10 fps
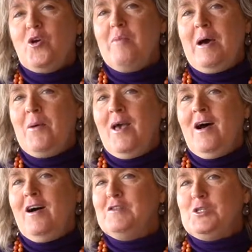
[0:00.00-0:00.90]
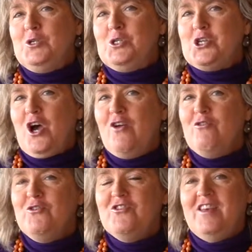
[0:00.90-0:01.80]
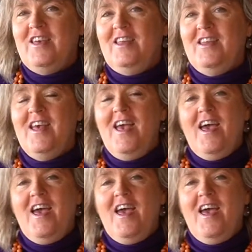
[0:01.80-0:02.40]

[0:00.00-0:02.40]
about my afternoon chai routine,